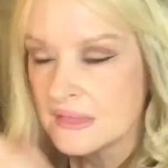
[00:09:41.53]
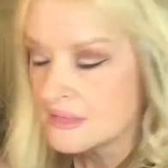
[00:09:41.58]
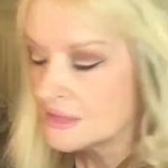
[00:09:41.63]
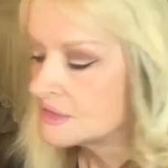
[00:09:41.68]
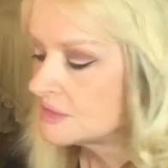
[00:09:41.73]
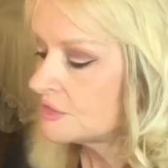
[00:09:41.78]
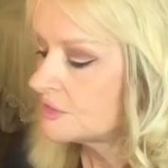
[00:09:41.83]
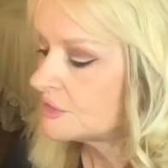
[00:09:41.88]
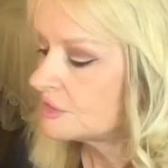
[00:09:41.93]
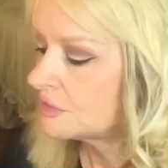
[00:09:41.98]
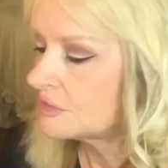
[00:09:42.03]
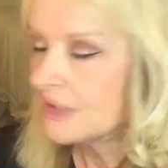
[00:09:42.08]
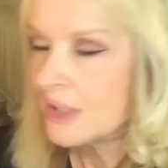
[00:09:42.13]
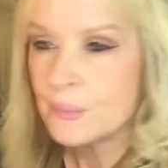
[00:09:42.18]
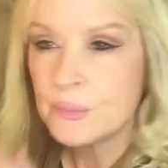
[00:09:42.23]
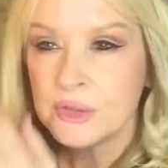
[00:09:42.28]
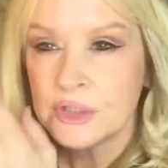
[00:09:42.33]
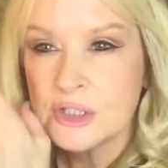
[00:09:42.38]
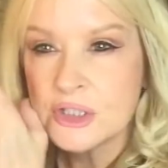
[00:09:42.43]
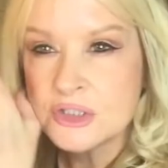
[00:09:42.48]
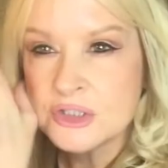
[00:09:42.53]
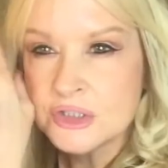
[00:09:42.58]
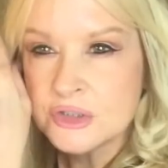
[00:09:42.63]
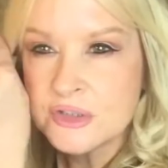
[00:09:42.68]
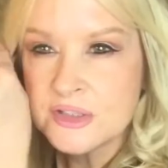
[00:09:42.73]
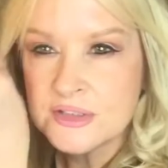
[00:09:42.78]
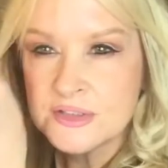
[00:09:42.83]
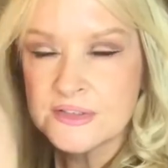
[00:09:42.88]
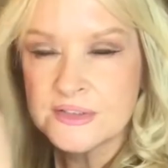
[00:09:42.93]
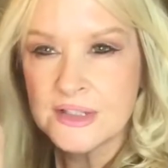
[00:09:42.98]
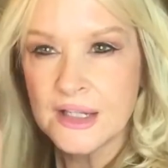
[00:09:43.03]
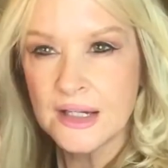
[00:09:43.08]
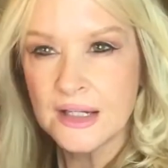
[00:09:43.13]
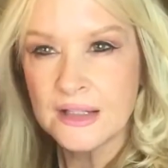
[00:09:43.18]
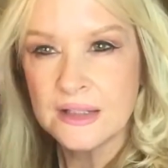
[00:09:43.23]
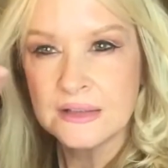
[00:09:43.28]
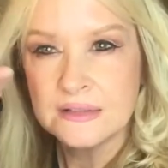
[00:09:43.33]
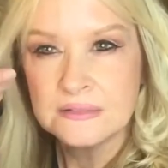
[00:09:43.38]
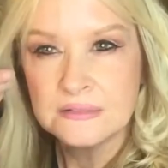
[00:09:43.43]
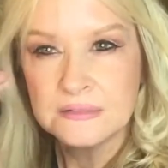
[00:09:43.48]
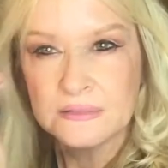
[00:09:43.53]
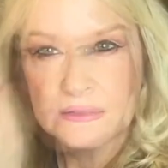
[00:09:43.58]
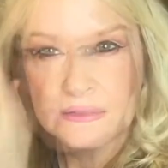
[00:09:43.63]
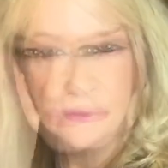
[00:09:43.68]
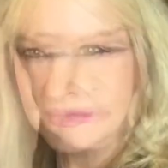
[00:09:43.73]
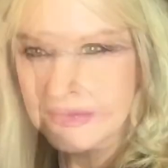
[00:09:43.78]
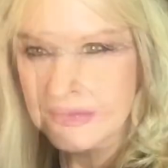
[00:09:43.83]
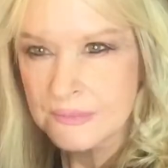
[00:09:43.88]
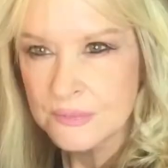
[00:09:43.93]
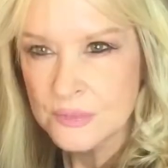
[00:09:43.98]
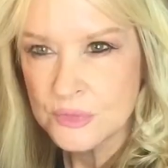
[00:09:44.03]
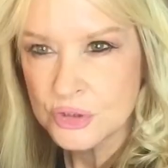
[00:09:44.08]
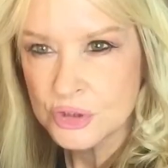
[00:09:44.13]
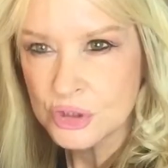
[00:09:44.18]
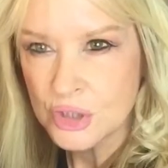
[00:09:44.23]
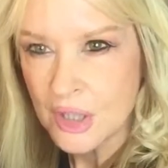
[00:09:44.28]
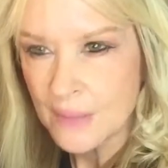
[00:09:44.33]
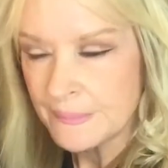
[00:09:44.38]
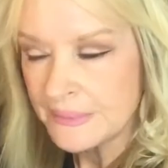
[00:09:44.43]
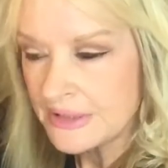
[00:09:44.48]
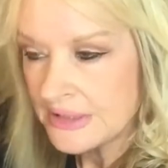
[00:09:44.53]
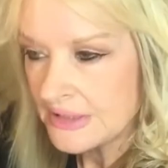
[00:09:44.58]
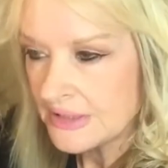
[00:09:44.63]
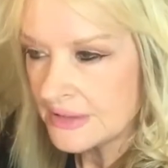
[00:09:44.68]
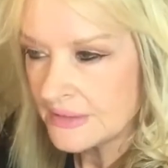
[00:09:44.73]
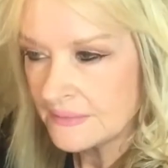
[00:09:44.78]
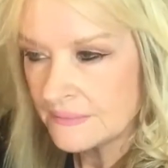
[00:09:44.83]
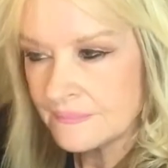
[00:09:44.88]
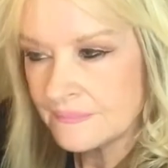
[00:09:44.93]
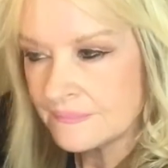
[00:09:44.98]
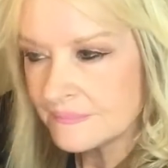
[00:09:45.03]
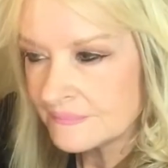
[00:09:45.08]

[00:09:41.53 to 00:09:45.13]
So now we're going to do this side. I'm going to drop it in.